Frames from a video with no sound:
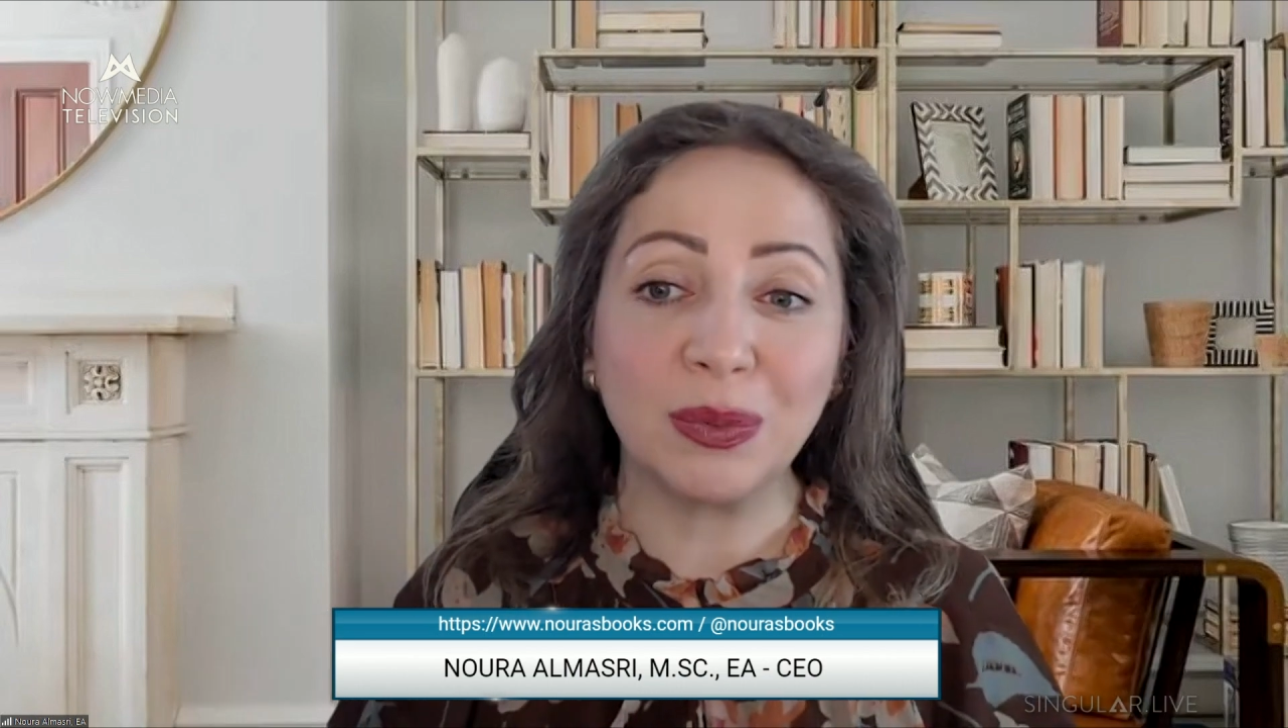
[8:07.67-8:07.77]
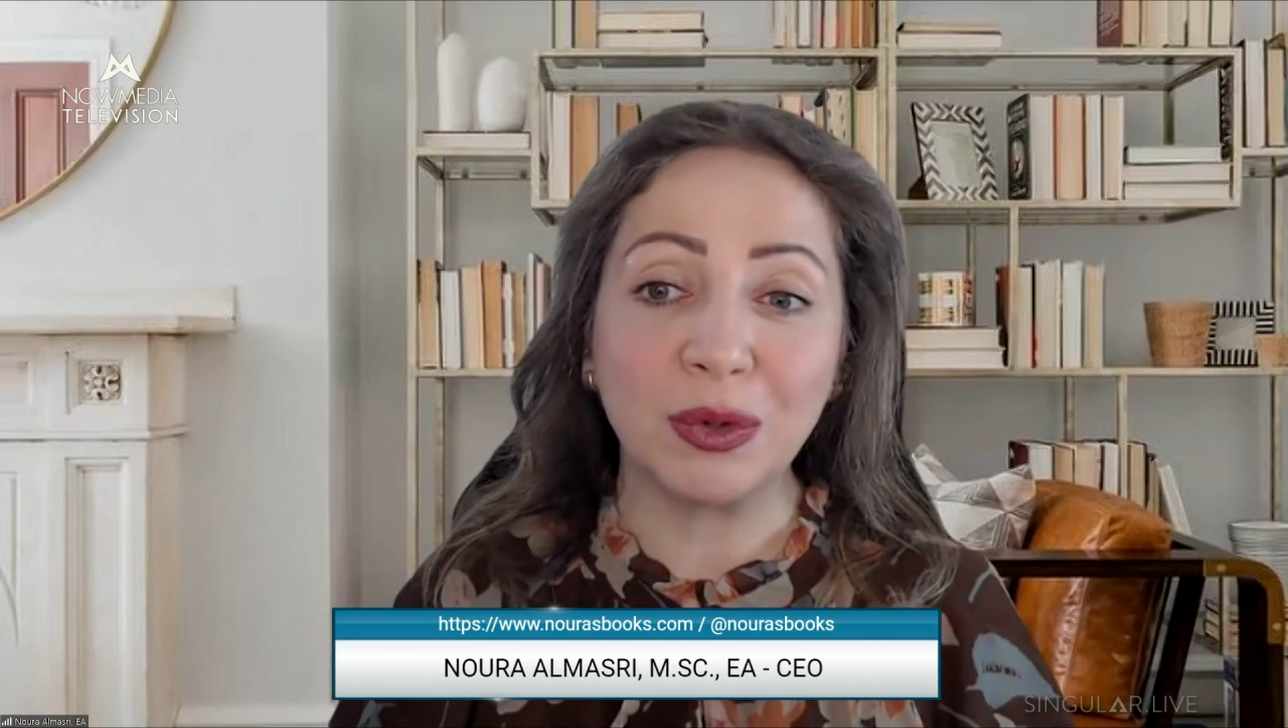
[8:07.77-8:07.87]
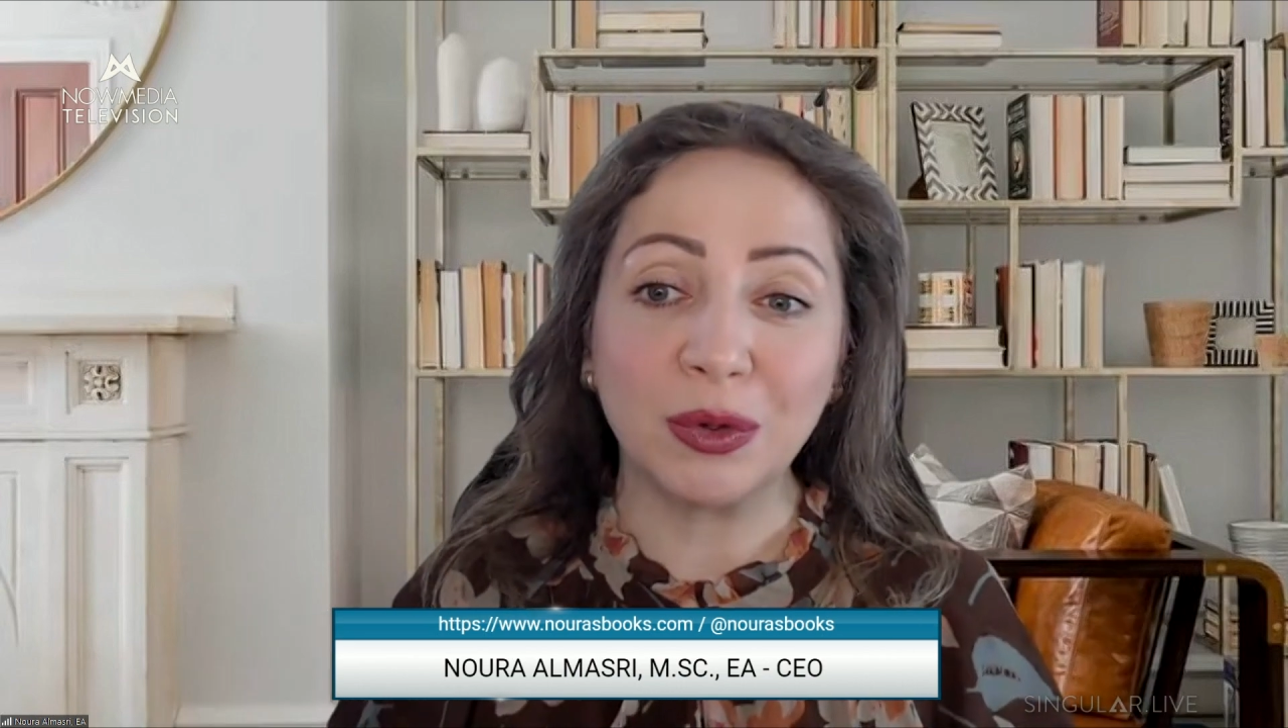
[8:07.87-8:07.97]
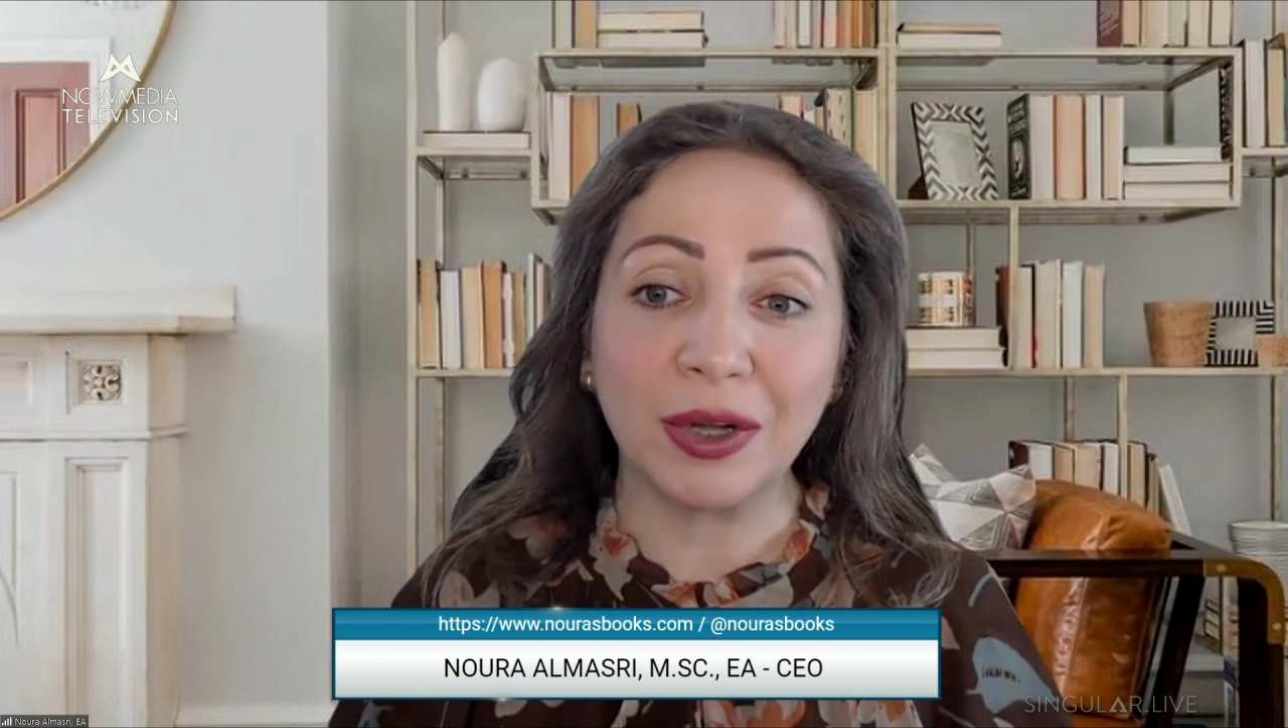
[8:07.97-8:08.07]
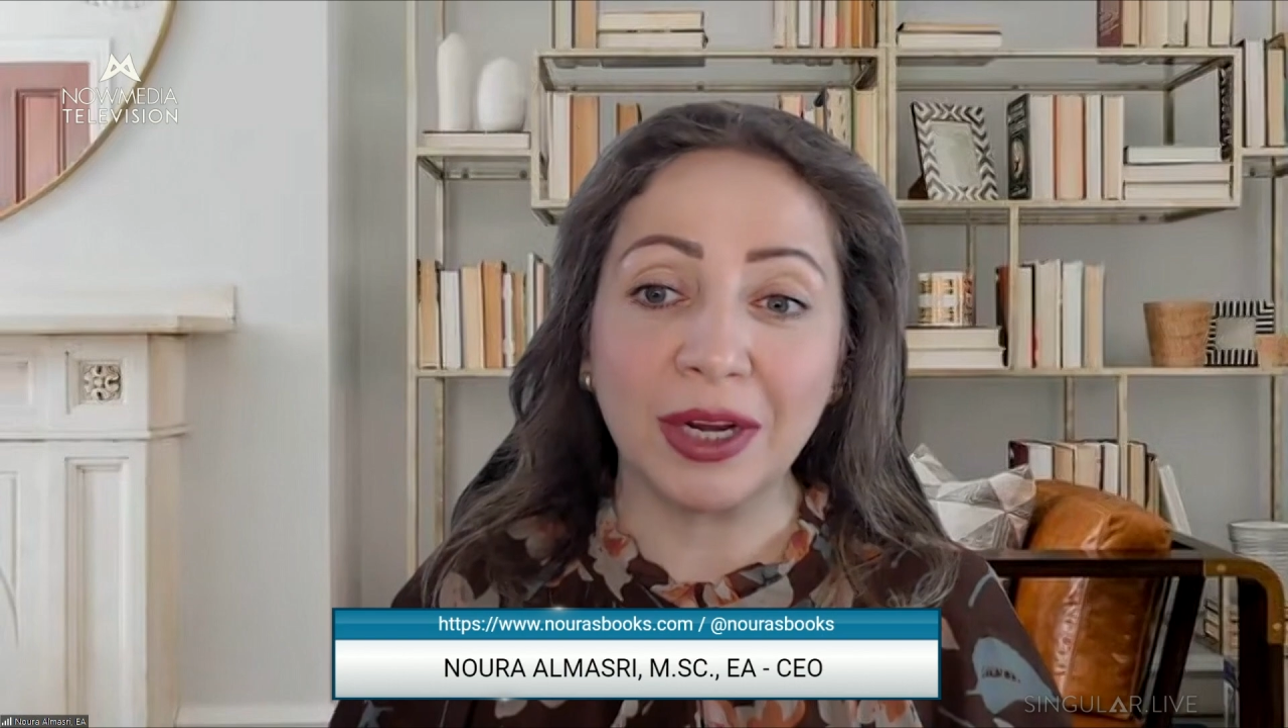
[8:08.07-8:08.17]

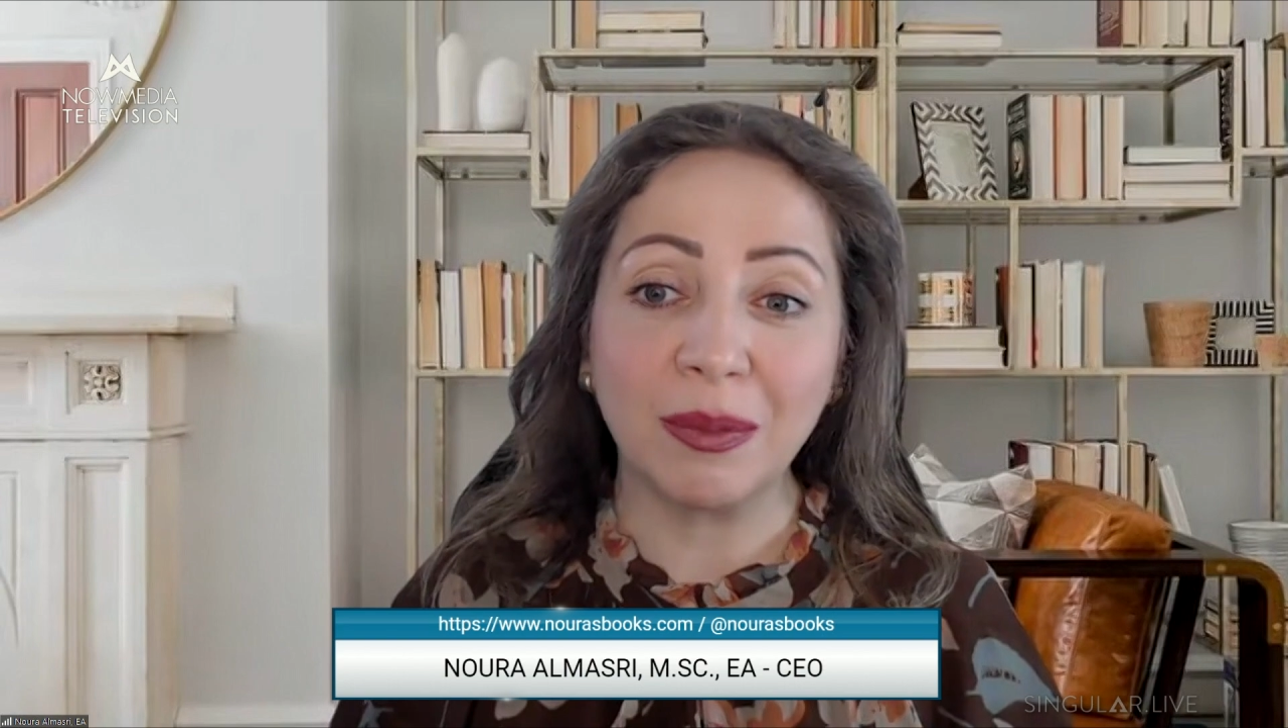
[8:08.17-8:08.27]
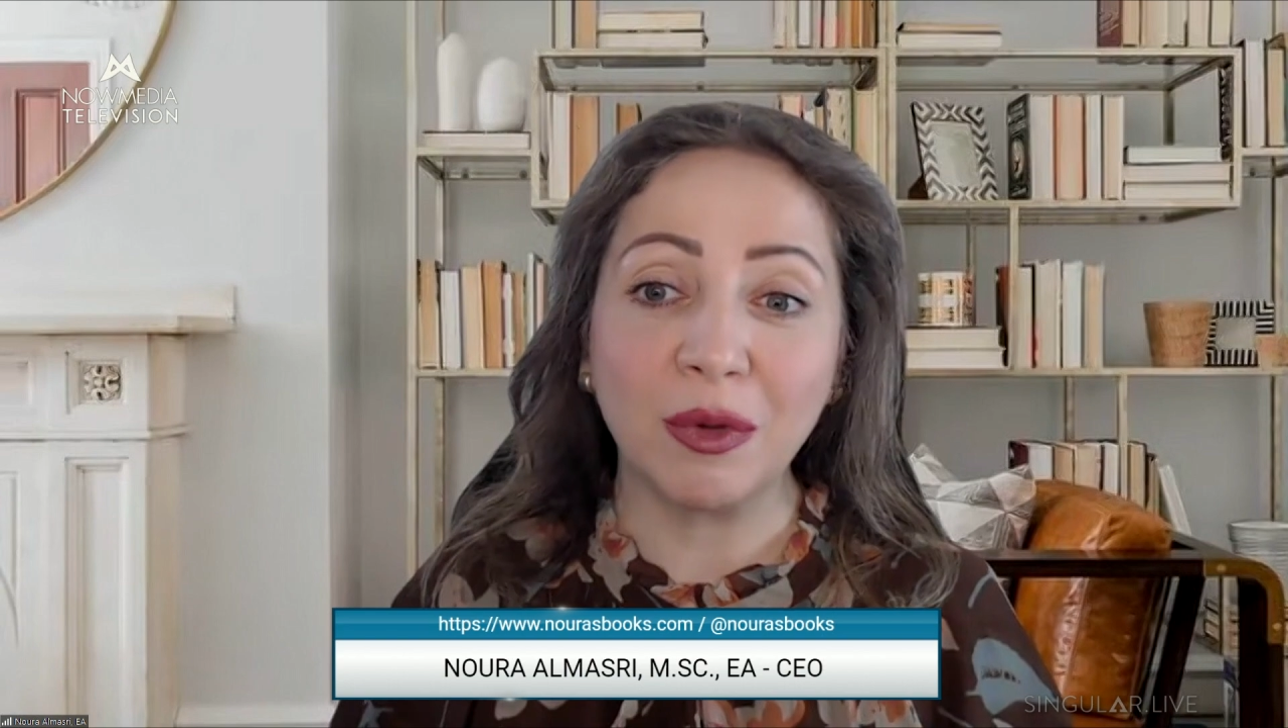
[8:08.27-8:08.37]
program,